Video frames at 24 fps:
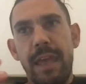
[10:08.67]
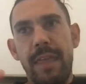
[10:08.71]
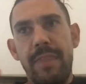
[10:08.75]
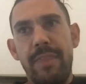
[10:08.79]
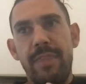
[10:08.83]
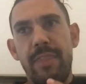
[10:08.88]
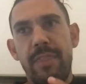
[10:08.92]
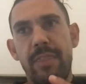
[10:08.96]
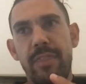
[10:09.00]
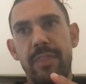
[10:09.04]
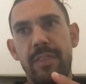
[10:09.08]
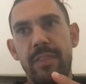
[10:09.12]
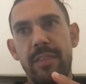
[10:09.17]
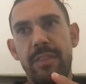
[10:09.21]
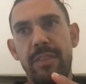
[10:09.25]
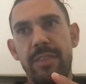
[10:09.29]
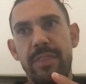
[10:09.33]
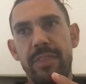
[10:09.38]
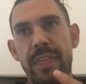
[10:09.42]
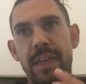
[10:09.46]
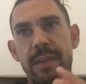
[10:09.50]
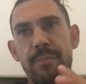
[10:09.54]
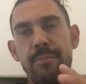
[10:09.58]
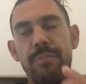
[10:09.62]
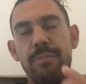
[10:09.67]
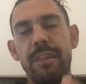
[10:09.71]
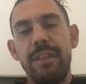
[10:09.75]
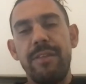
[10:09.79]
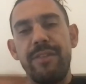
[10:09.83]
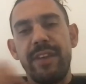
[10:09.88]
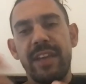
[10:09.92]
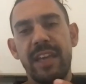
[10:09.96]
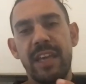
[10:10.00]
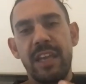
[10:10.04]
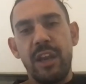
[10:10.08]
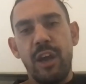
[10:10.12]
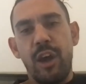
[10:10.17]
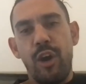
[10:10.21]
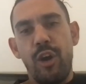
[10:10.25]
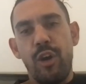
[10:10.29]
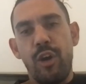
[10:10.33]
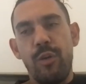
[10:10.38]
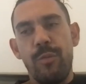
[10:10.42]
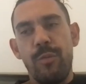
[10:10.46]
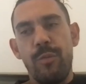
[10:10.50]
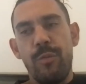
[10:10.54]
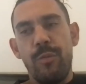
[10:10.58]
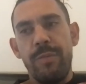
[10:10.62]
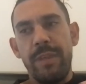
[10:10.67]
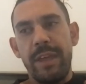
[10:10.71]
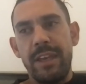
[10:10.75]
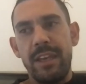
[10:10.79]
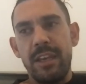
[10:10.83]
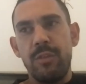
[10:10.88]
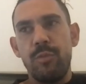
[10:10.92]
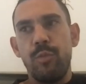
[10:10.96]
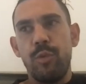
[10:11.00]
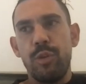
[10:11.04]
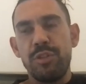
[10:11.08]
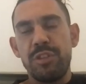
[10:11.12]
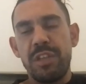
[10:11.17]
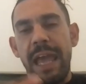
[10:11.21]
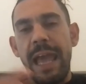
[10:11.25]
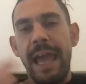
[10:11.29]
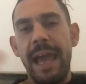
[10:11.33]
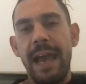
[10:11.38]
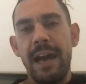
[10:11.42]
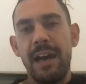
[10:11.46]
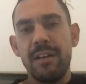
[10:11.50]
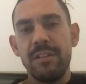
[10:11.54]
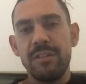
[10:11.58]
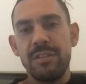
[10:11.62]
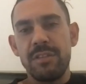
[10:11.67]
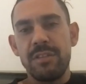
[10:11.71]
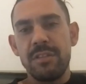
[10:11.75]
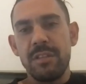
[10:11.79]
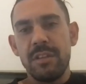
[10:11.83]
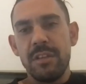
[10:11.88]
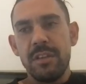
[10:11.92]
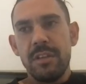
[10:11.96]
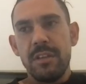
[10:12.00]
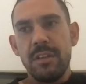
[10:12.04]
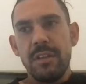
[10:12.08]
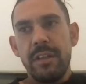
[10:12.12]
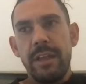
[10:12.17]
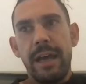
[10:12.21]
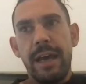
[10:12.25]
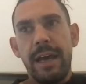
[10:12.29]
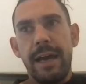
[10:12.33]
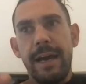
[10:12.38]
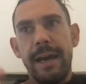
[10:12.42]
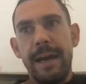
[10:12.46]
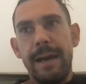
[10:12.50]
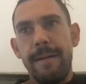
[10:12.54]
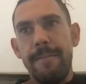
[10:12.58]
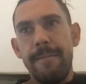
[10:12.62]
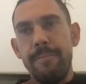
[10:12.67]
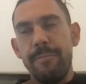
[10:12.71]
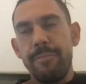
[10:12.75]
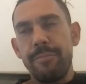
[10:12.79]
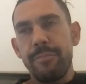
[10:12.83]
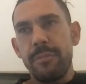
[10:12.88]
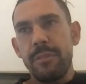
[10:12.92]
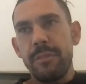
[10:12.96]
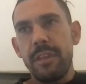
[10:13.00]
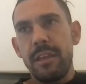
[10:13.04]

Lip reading: and them living at home. They didn't want to house um,